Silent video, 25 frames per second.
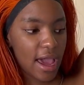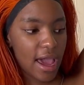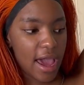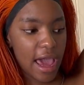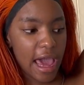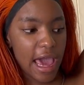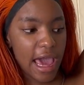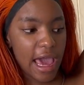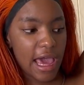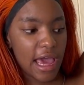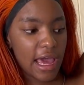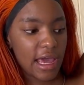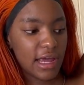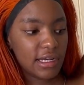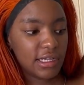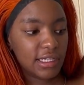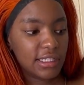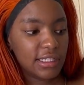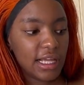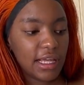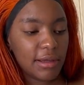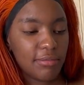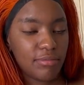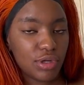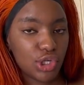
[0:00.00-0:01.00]
and
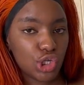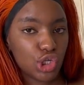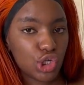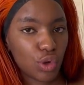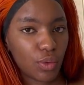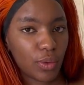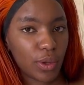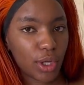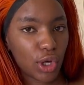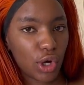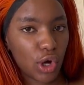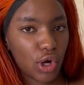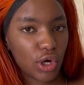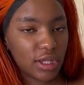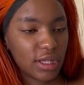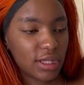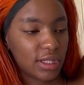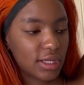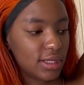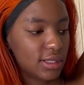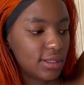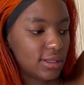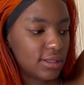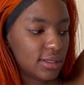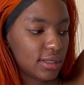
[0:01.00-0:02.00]
they be showing on
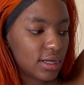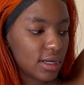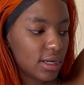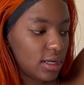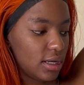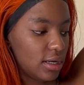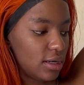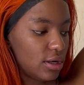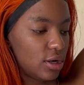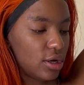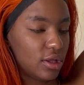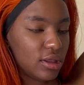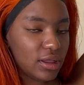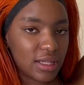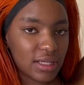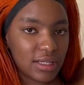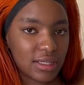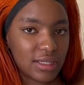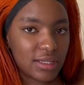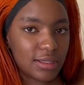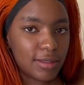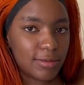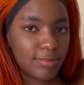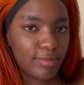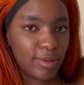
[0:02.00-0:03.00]
these uh, on the
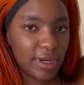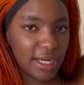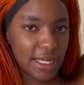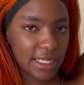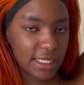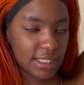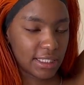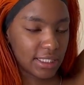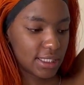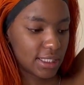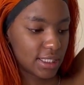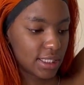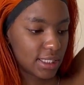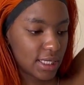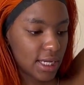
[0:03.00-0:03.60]
split